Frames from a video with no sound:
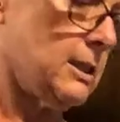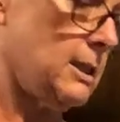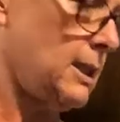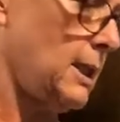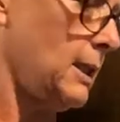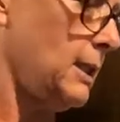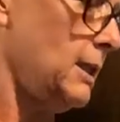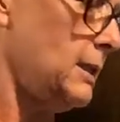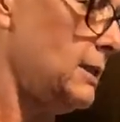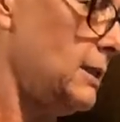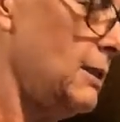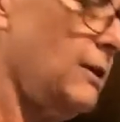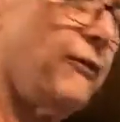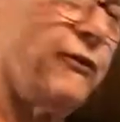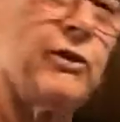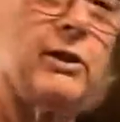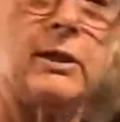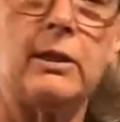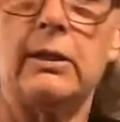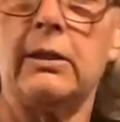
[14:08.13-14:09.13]
stick this in the
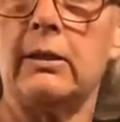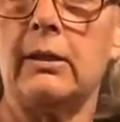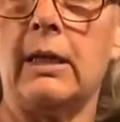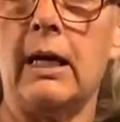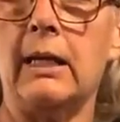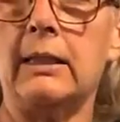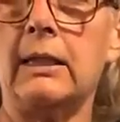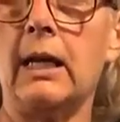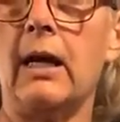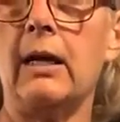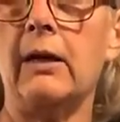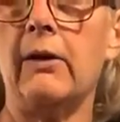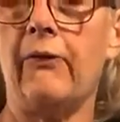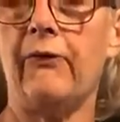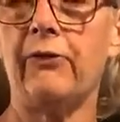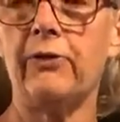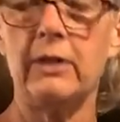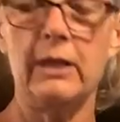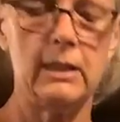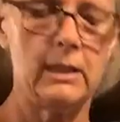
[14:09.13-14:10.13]
freezer, and that's how you
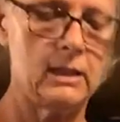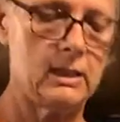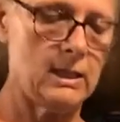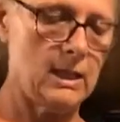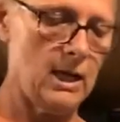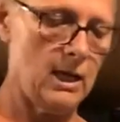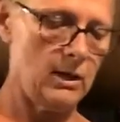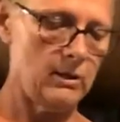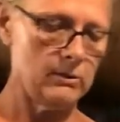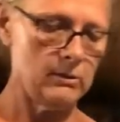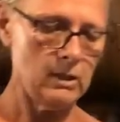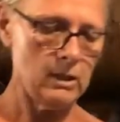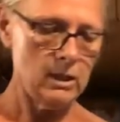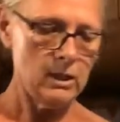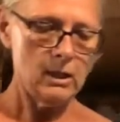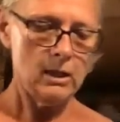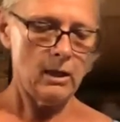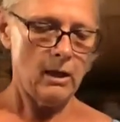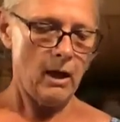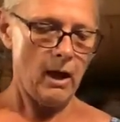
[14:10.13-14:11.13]
freeze down
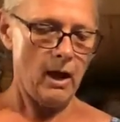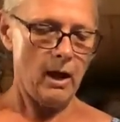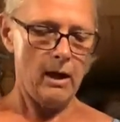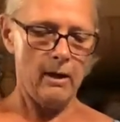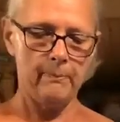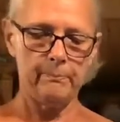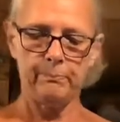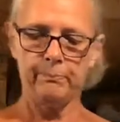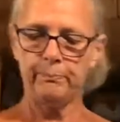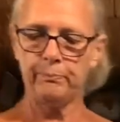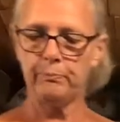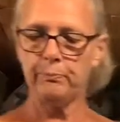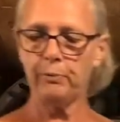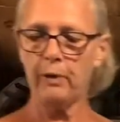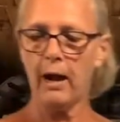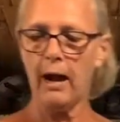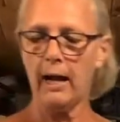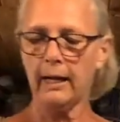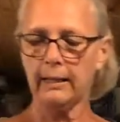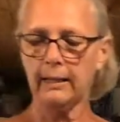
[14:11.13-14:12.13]

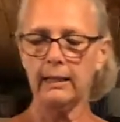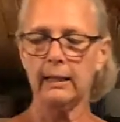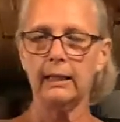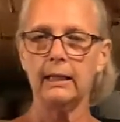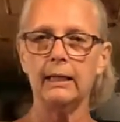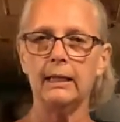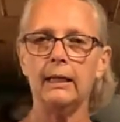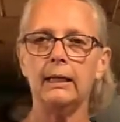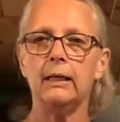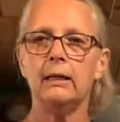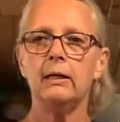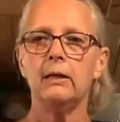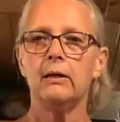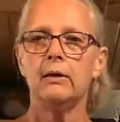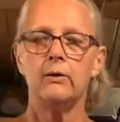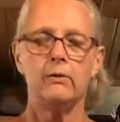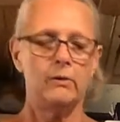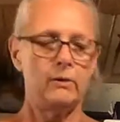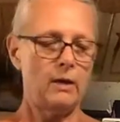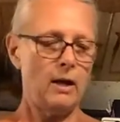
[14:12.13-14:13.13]
broccoli.
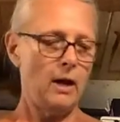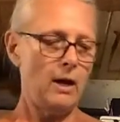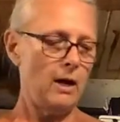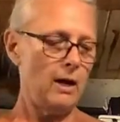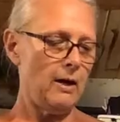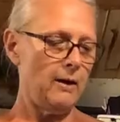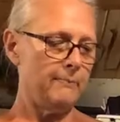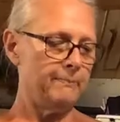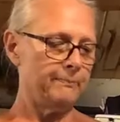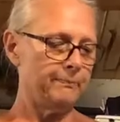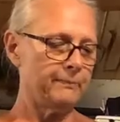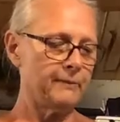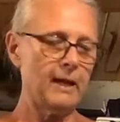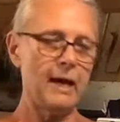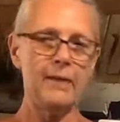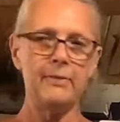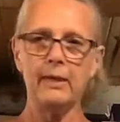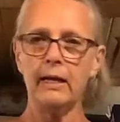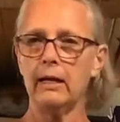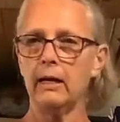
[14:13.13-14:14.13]
And
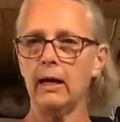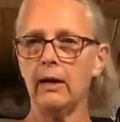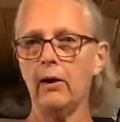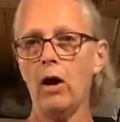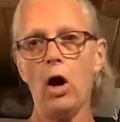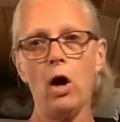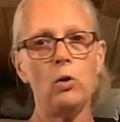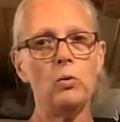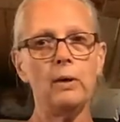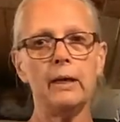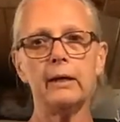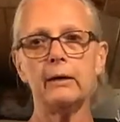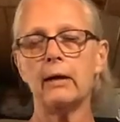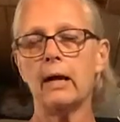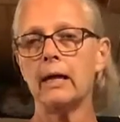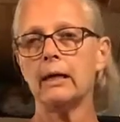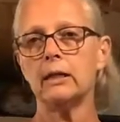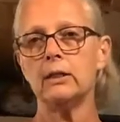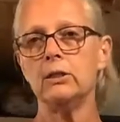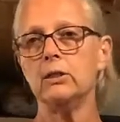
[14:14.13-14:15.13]
then all winter
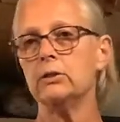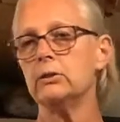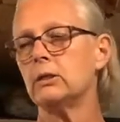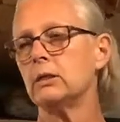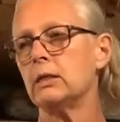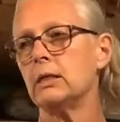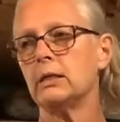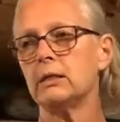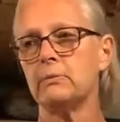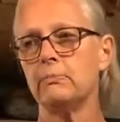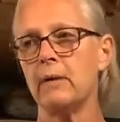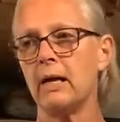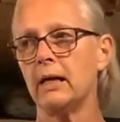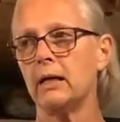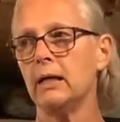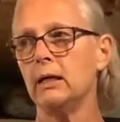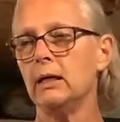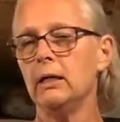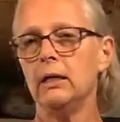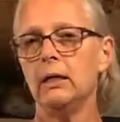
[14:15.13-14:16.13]
I can use this, make
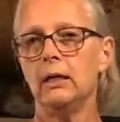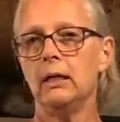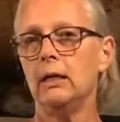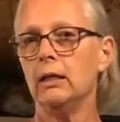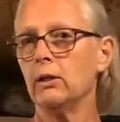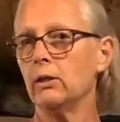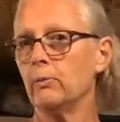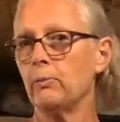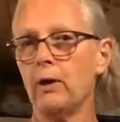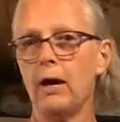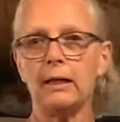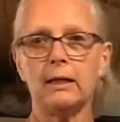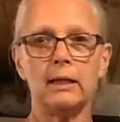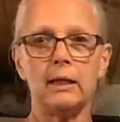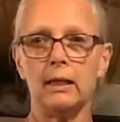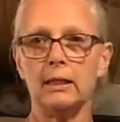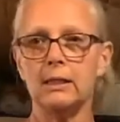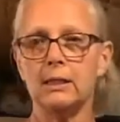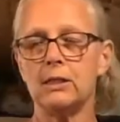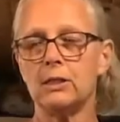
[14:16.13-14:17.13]
either
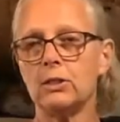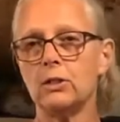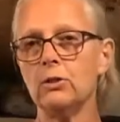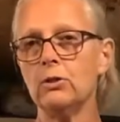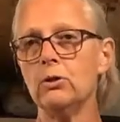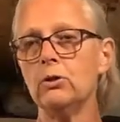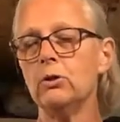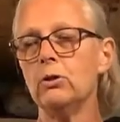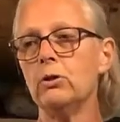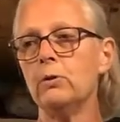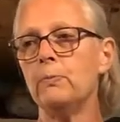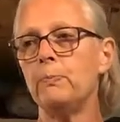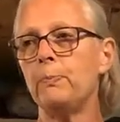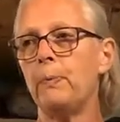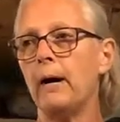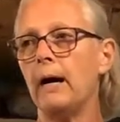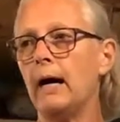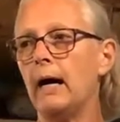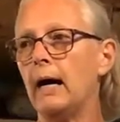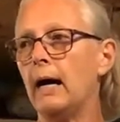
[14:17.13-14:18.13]
broccoli soup,
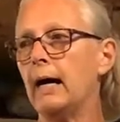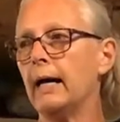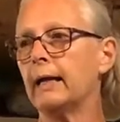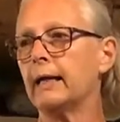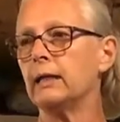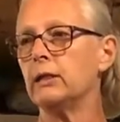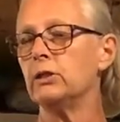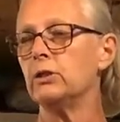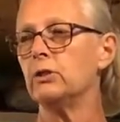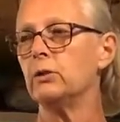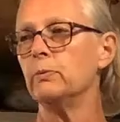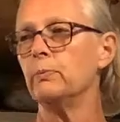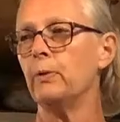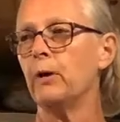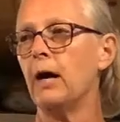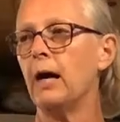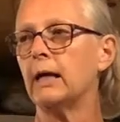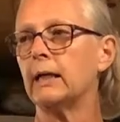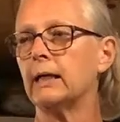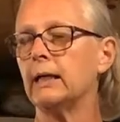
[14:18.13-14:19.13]
I can do
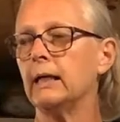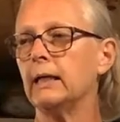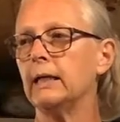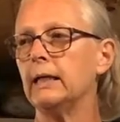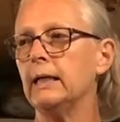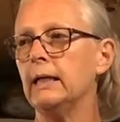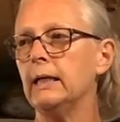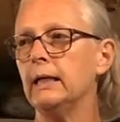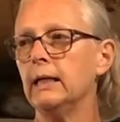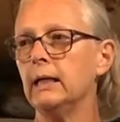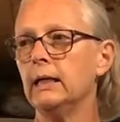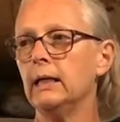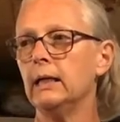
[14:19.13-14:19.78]
broccoli,